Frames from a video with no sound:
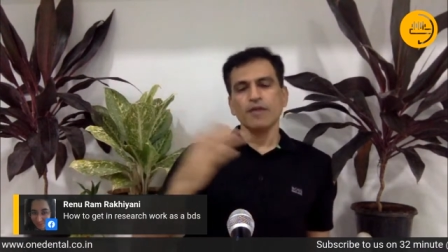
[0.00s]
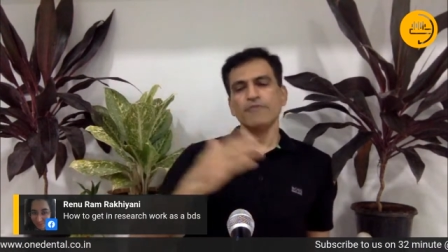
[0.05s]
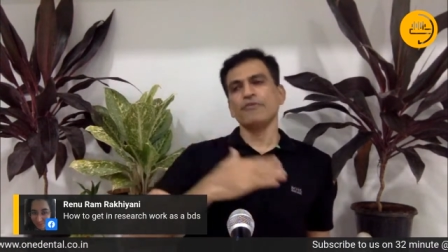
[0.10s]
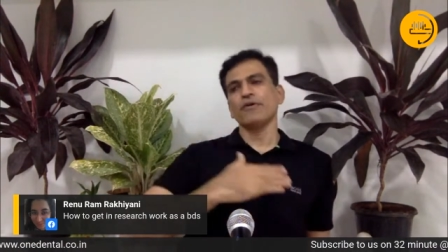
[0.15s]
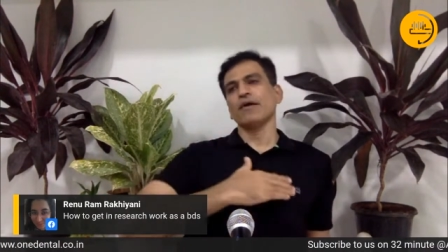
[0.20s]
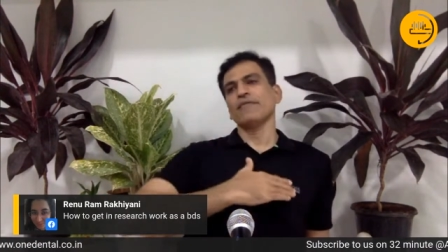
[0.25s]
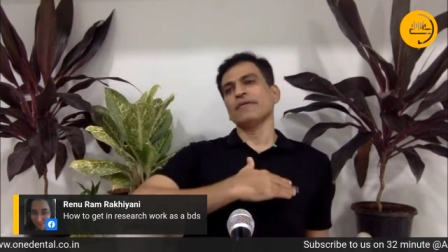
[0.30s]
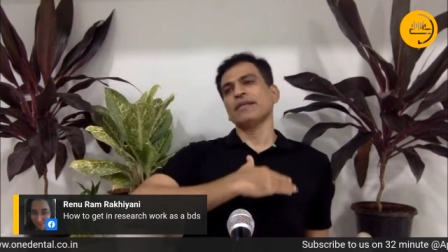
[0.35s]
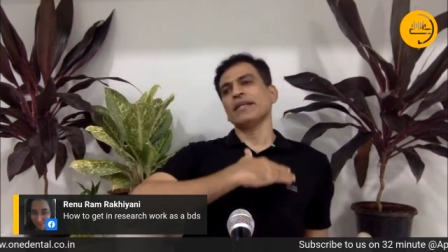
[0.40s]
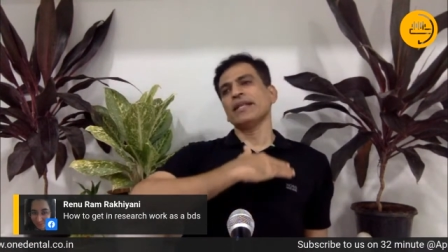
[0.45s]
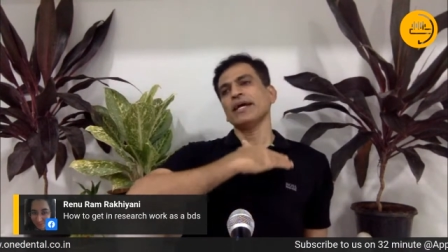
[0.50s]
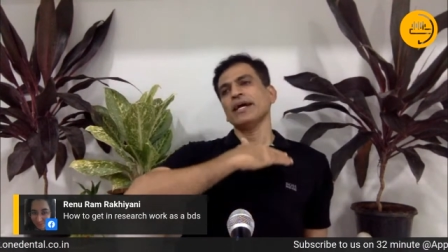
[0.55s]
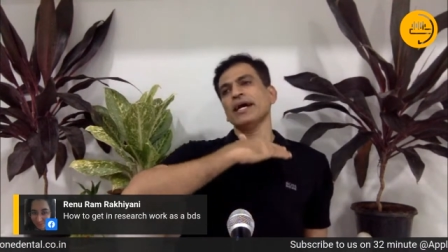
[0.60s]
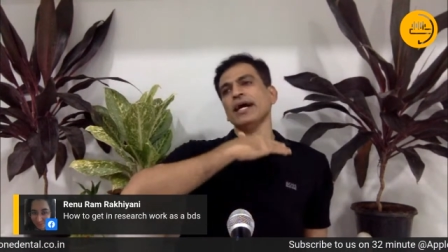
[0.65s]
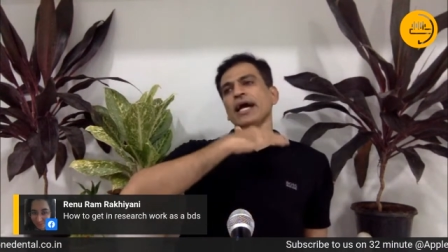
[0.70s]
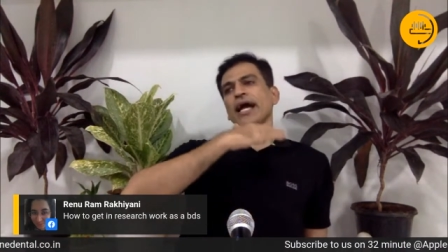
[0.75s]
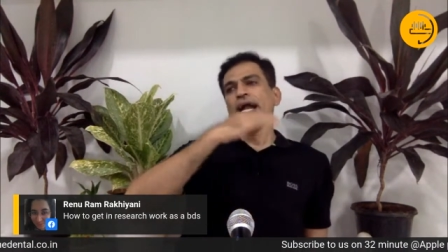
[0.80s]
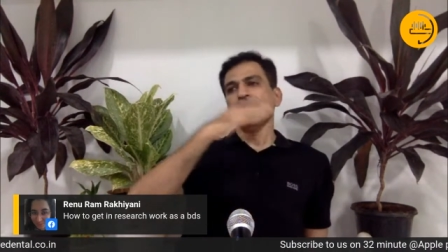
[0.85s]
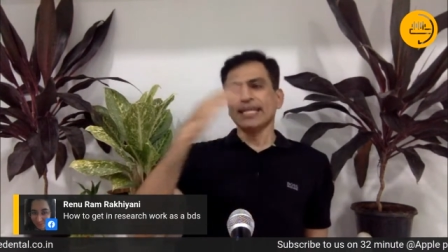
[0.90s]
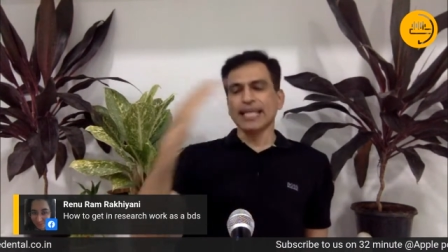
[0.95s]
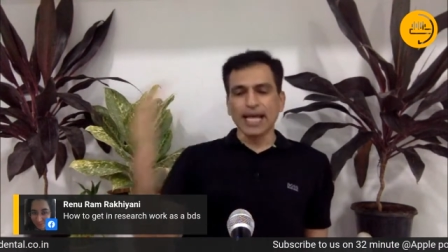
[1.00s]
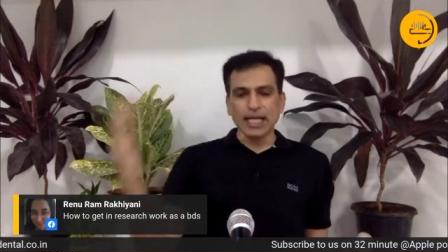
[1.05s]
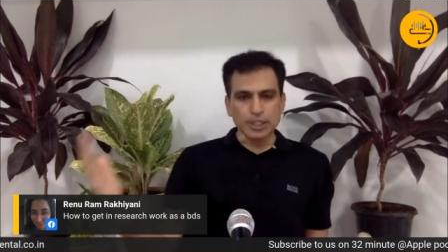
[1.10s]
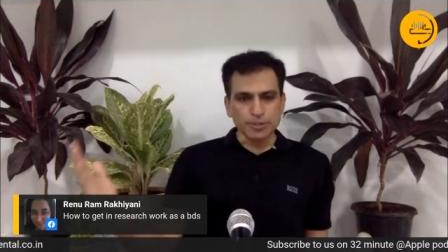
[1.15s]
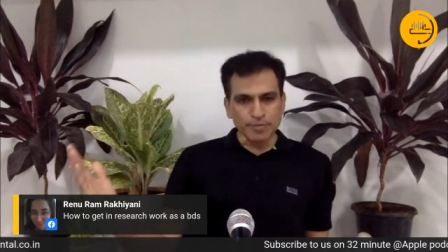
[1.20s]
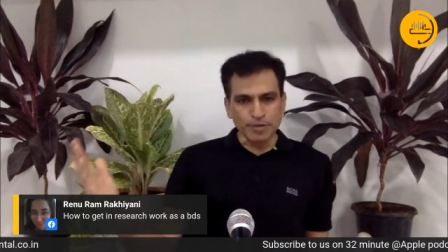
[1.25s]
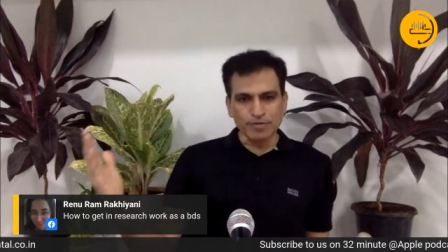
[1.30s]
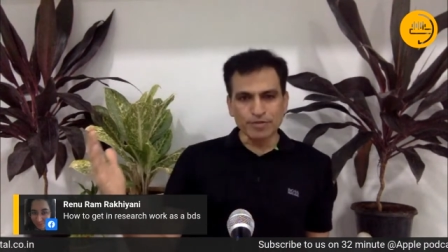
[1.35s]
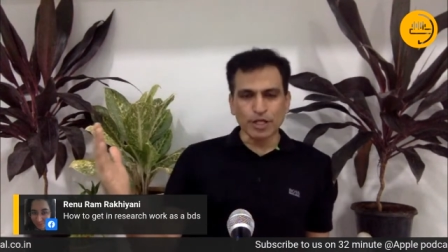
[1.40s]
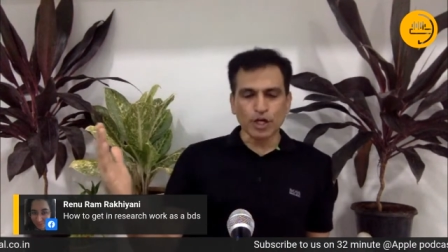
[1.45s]
if you have an
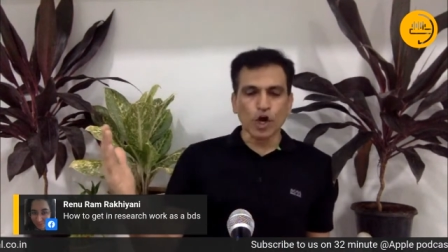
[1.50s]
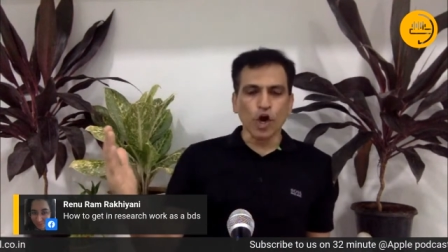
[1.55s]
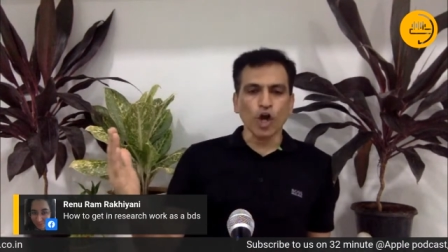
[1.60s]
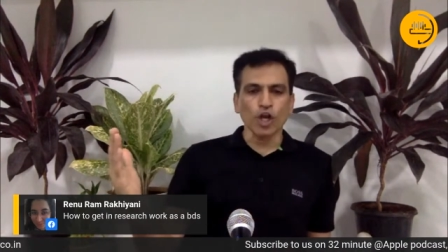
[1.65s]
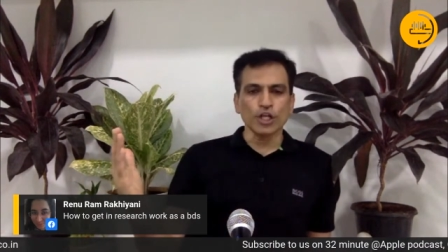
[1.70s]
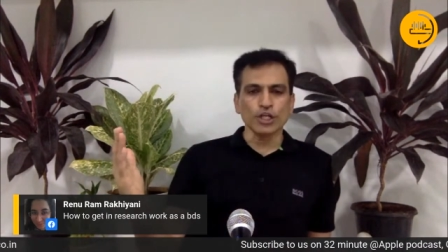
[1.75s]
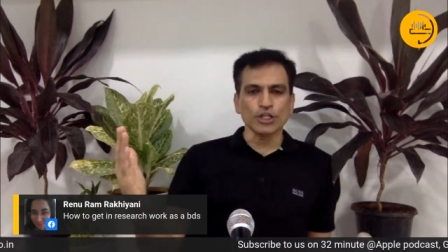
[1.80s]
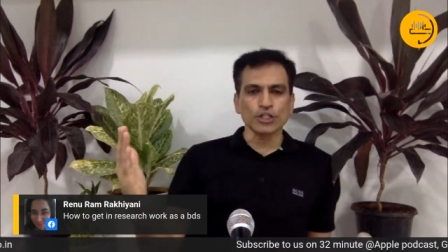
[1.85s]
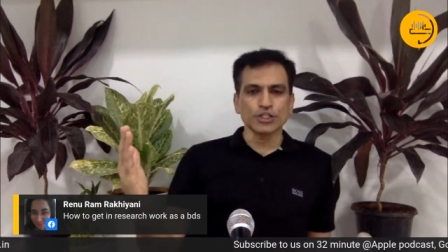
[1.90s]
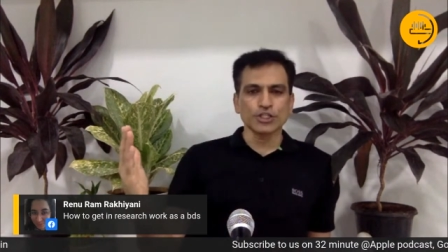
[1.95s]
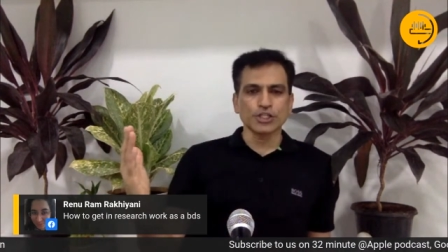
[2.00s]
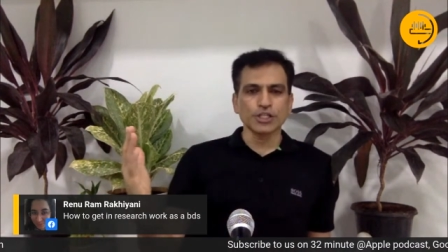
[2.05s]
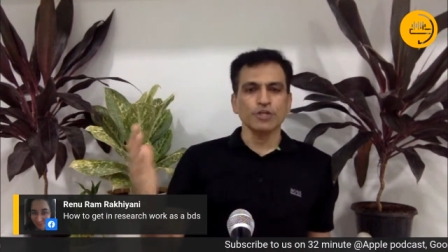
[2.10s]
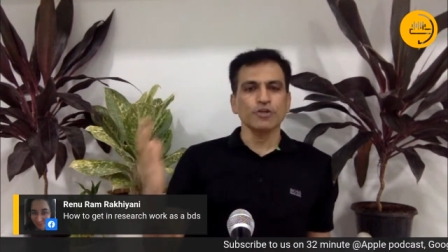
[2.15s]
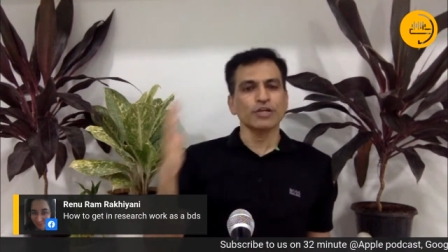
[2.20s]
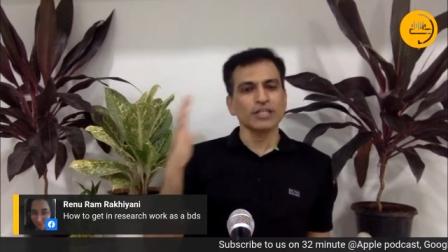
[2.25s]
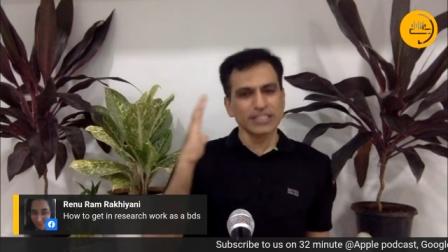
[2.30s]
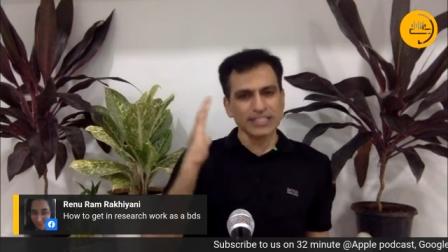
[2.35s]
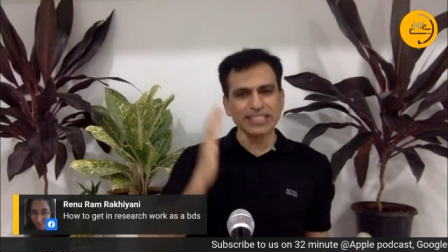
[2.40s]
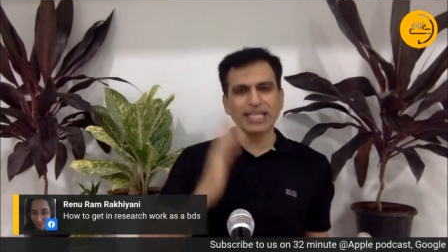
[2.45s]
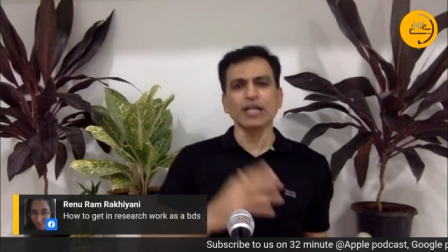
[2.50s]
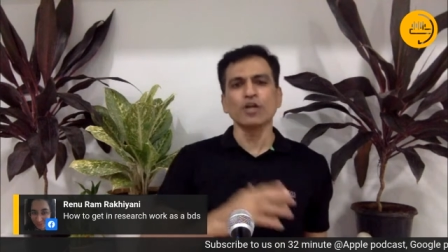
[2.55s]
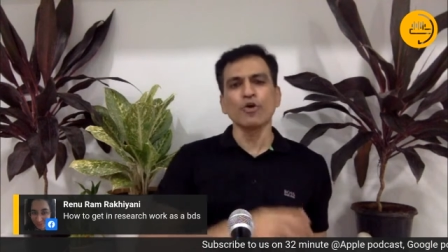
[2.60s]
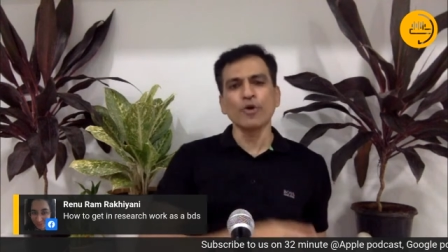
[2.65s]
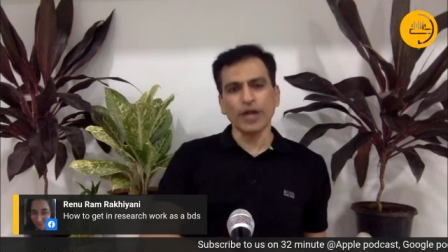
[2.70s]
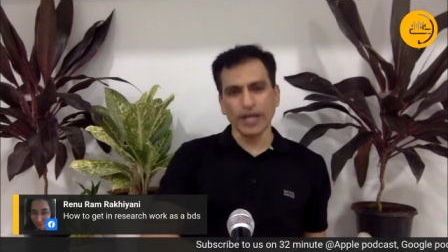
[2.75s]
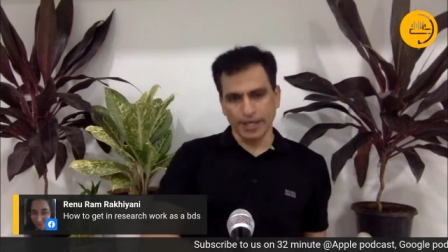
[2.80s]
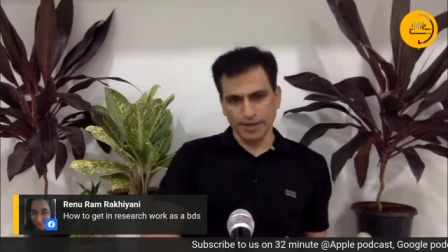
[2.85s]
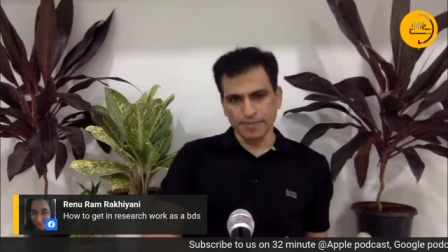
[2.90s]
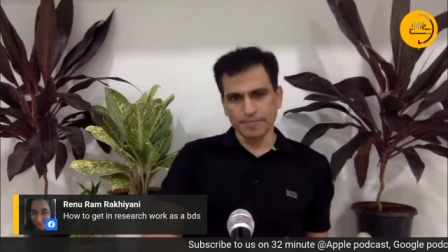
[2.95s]
attachment with the college, you can still
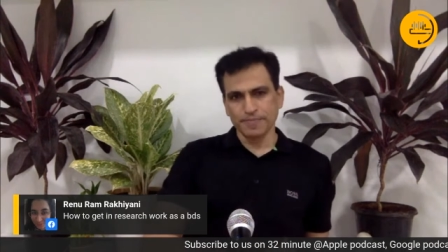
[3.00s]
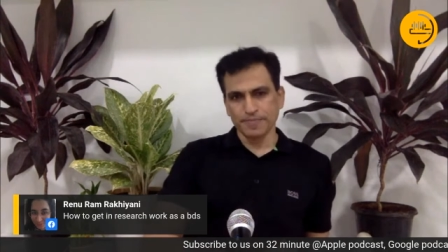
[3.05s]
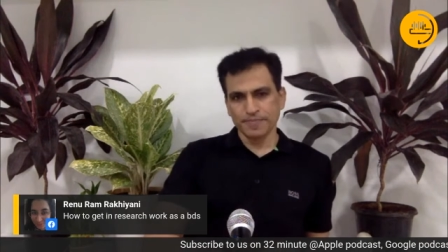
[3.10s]
do it.